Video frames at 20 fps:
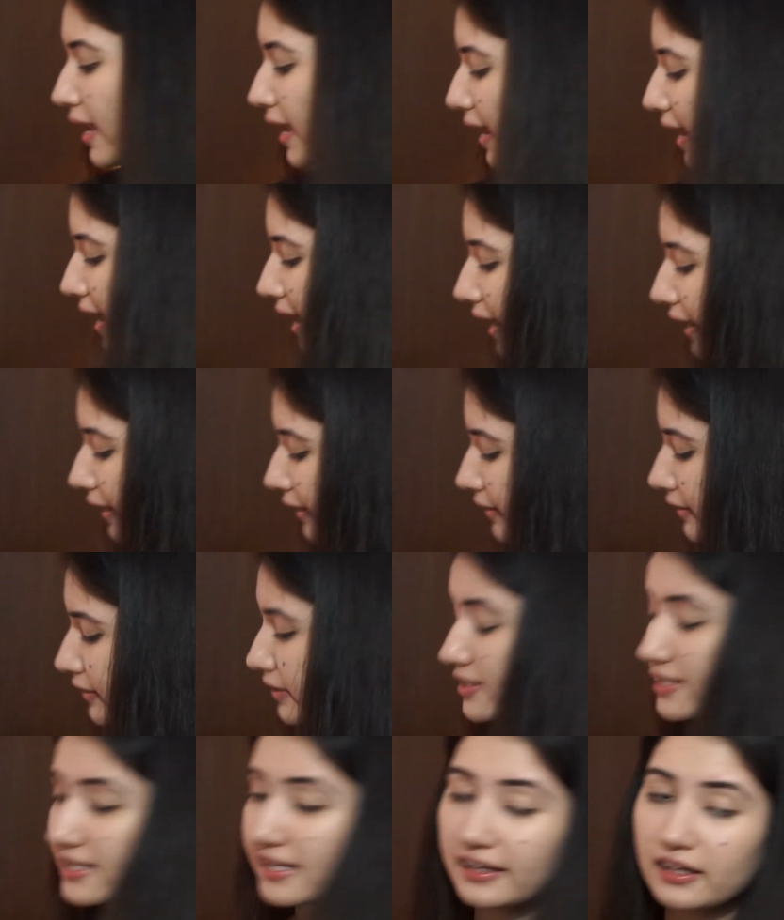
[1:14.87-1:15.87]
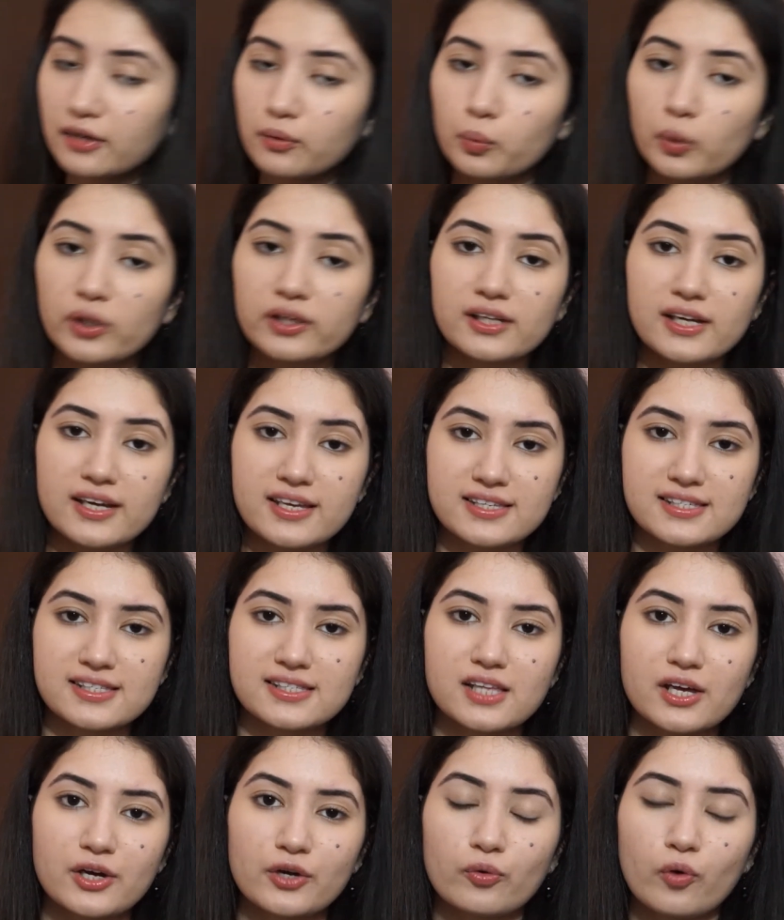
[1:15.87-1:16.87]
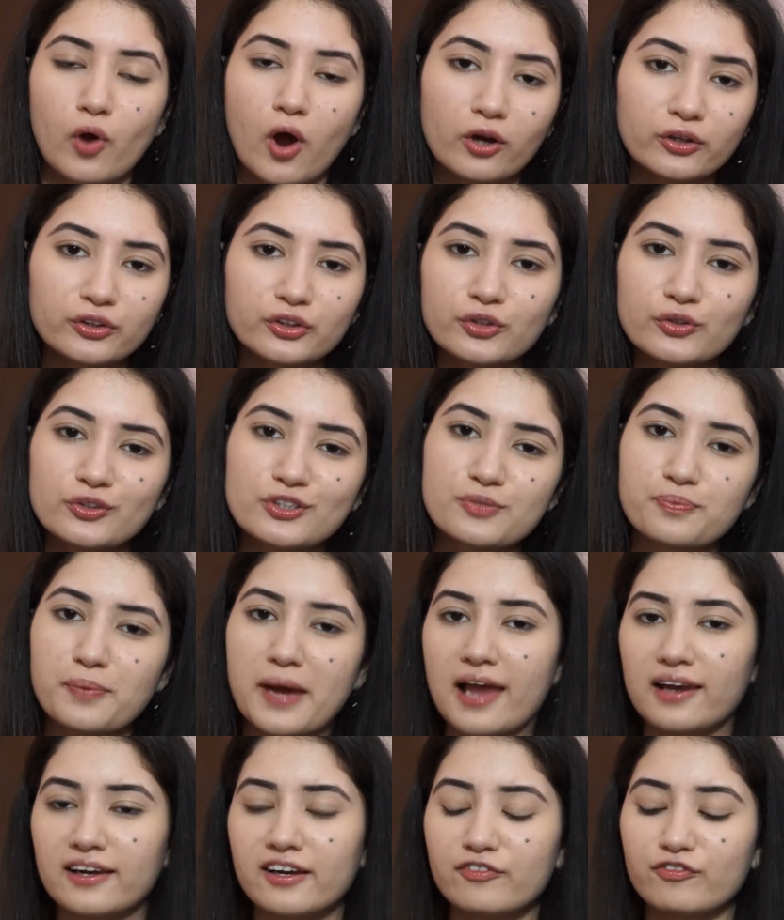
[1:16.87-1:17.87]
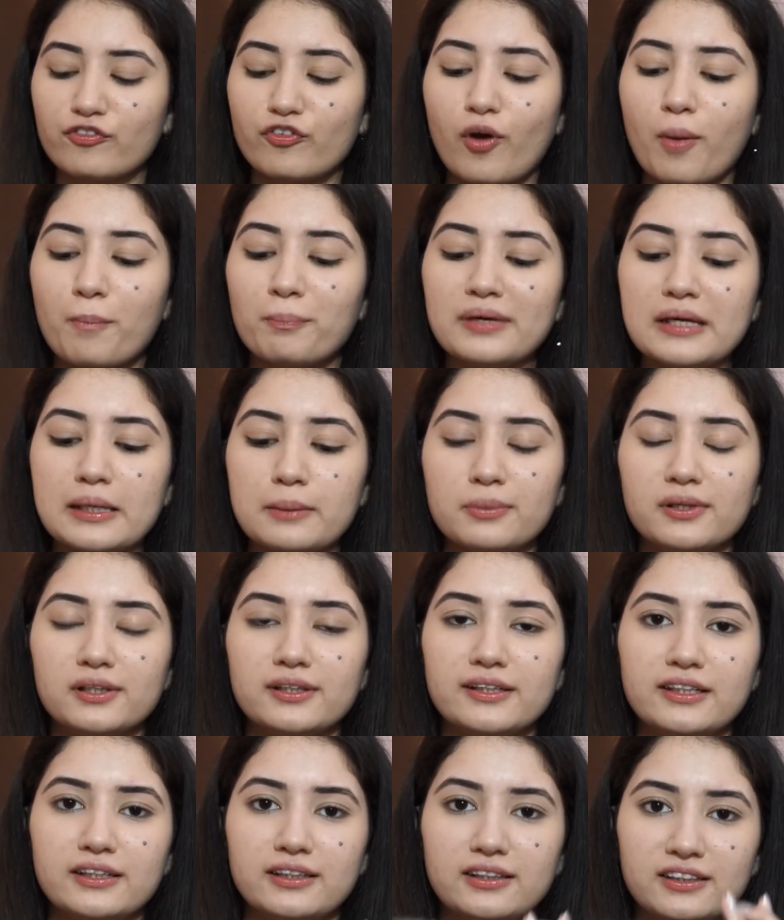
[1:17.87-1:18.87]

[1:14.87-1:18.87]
and the second one is the Rock Nudes palette from Maybelline.